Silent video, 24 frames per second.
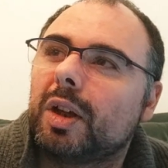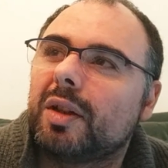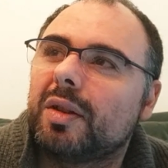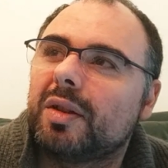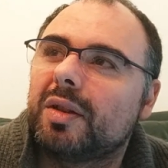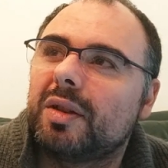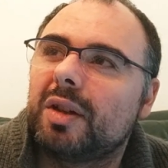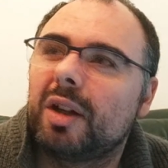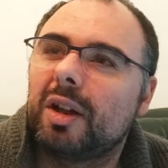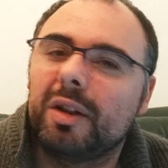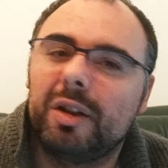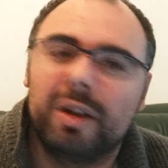
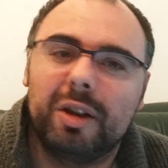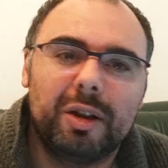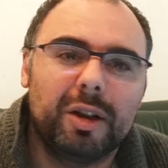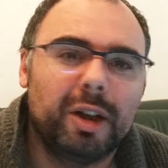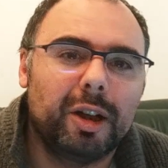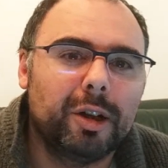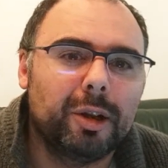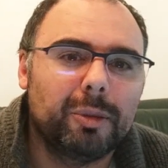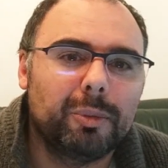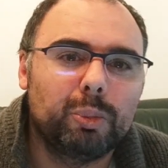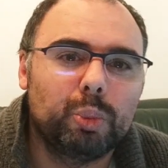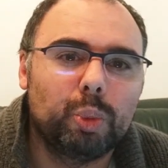study
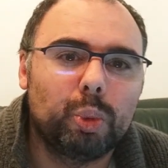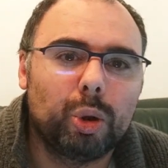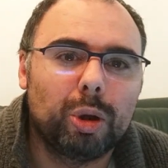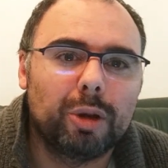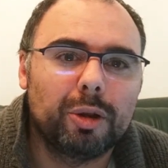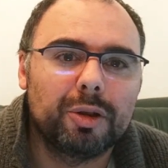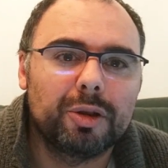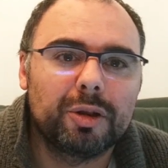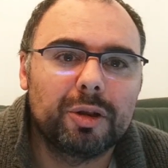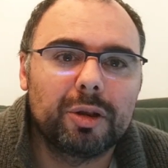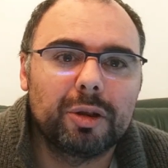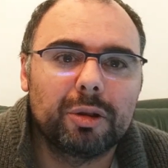that
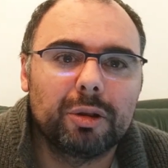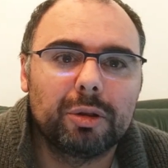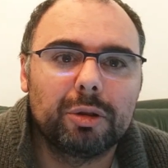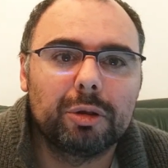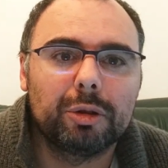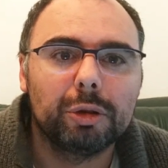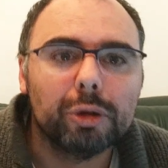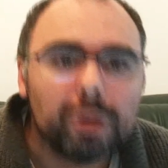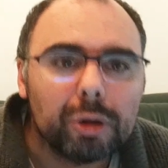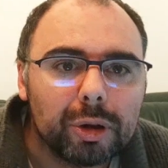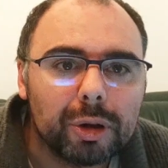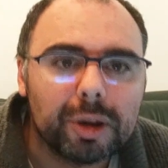was
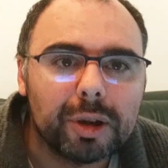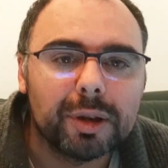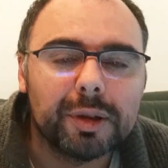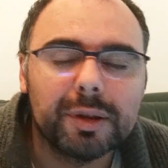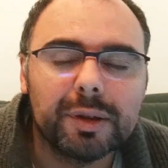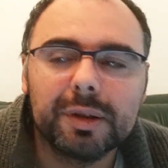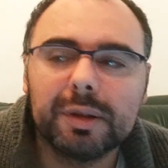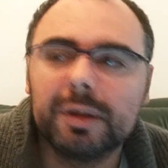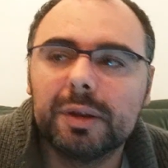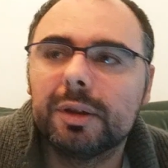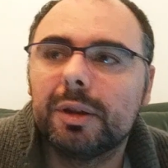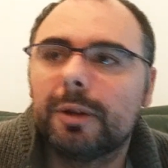
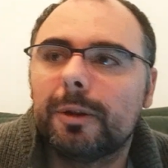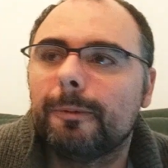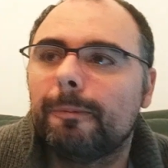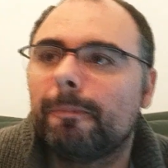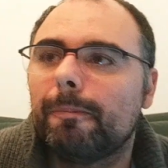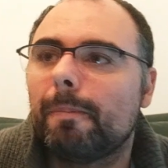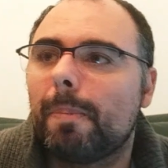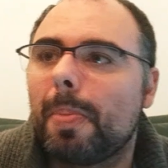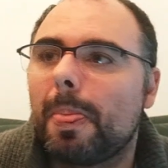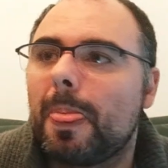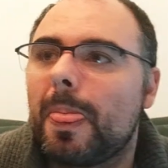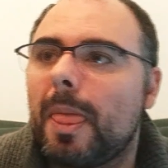concluded,
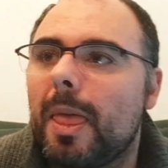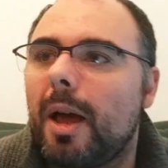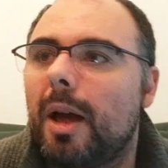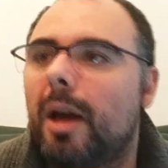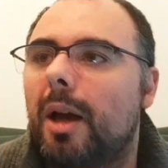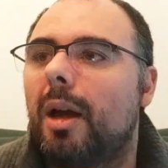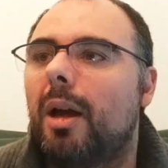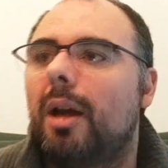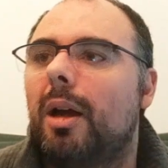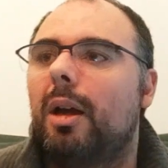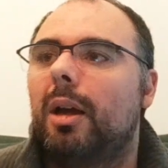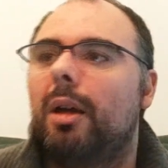
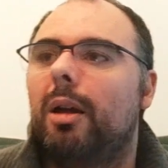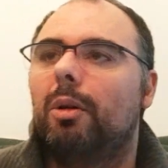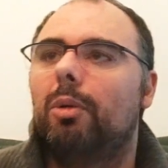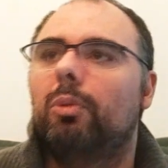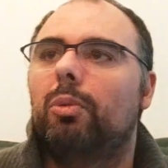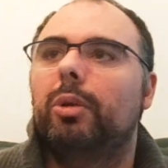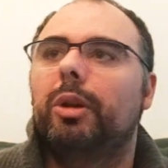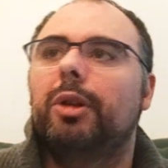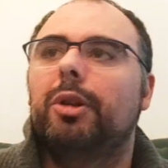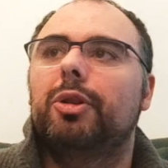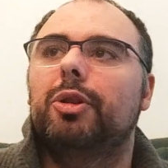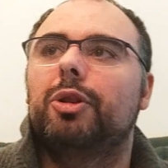
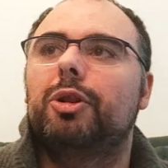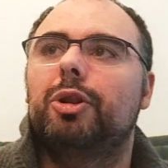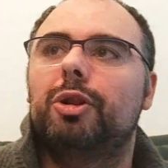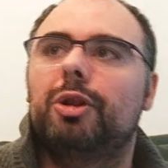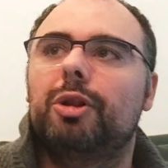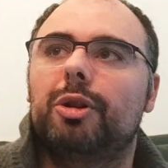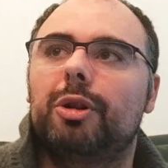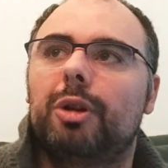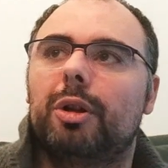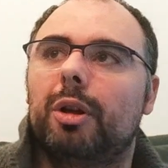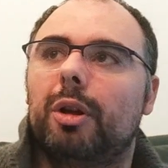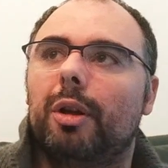
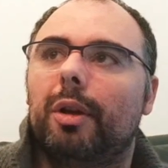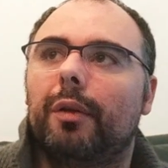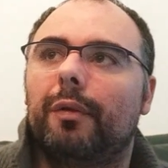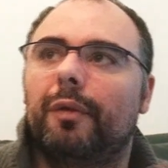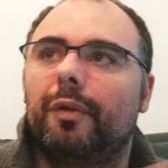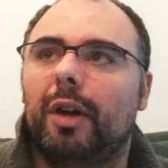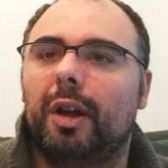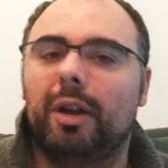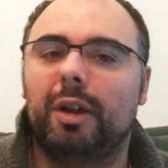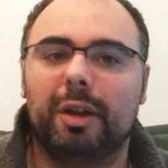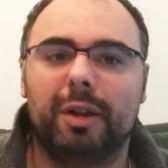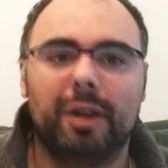which
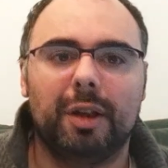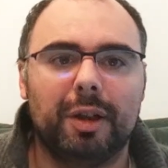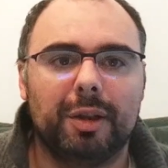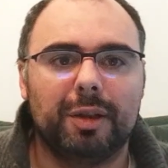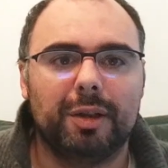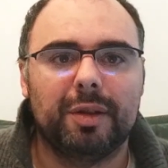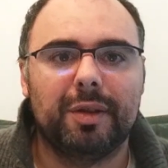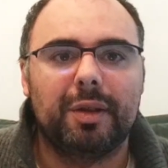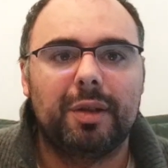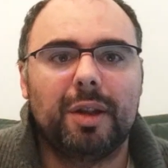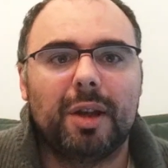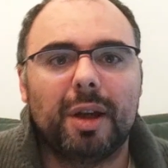
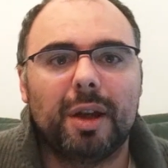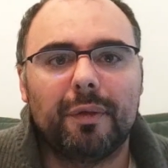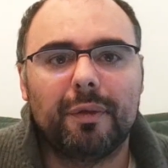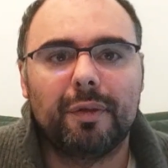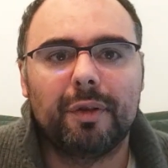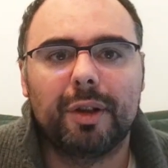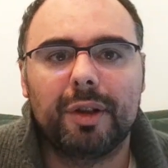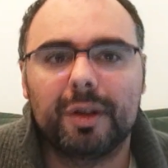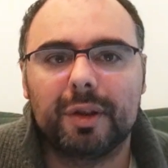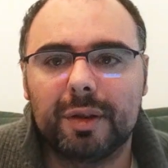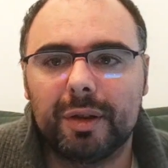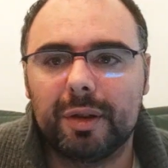validates the
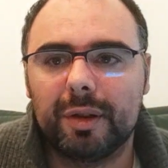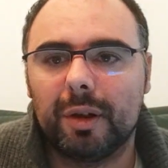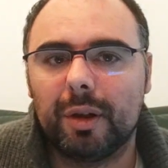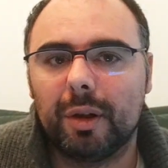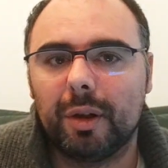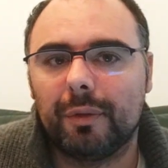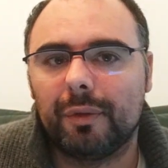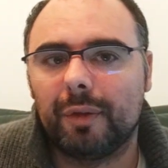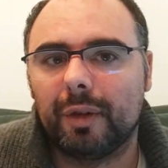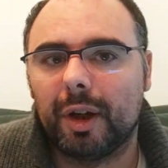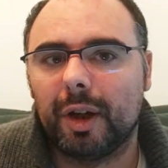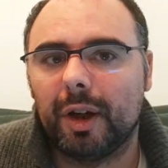efficacy
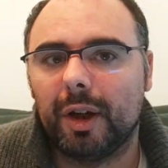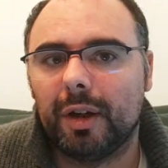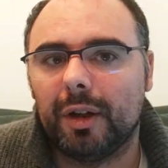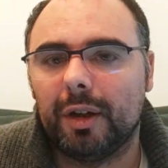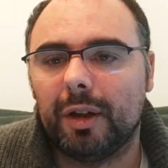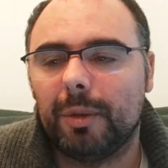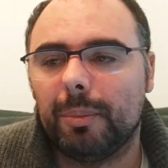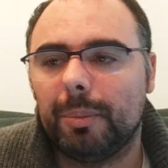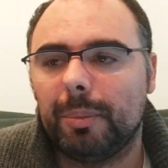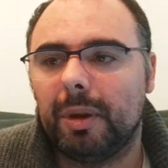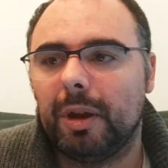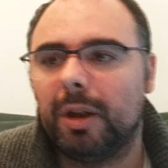of
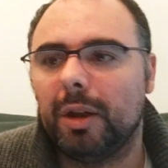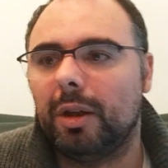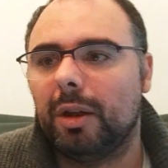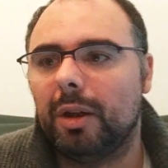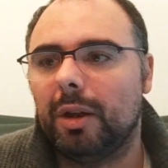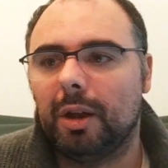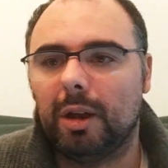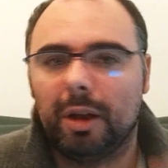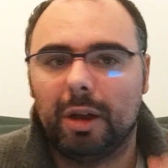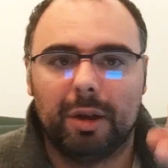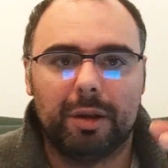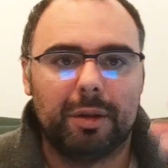
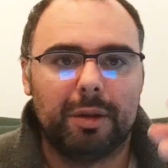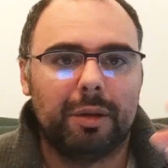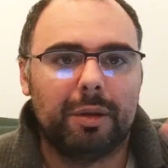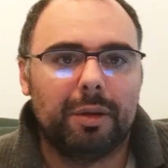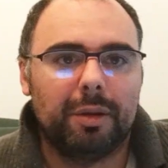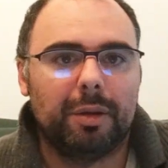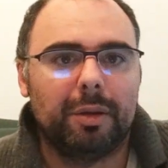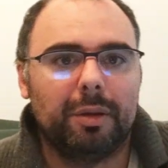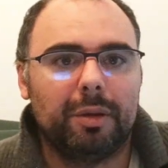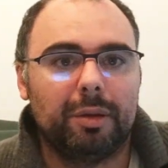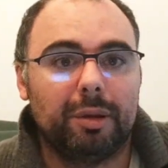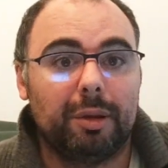AADP in
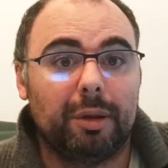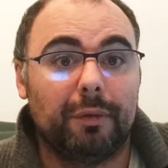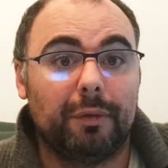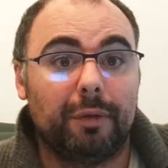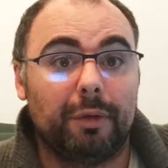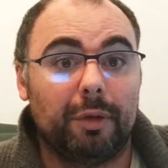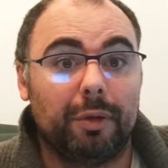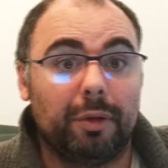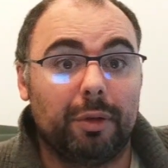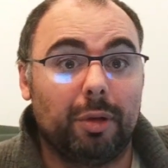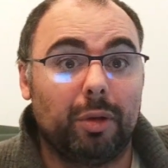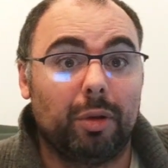
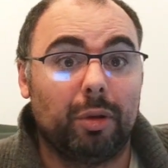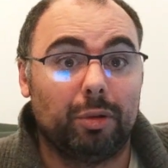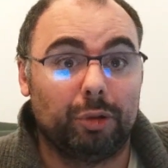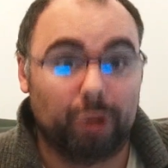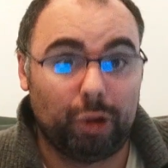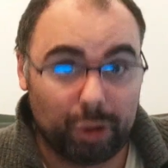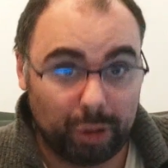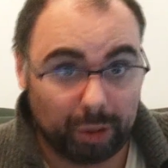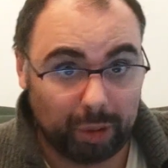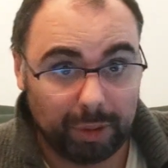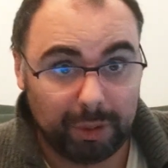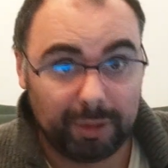different
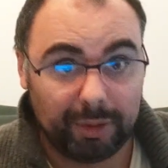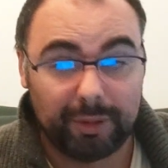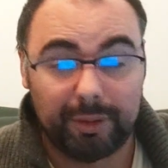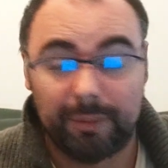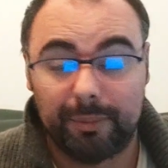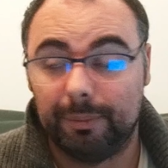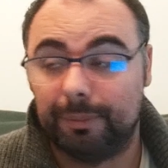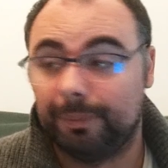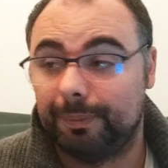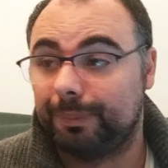cultures.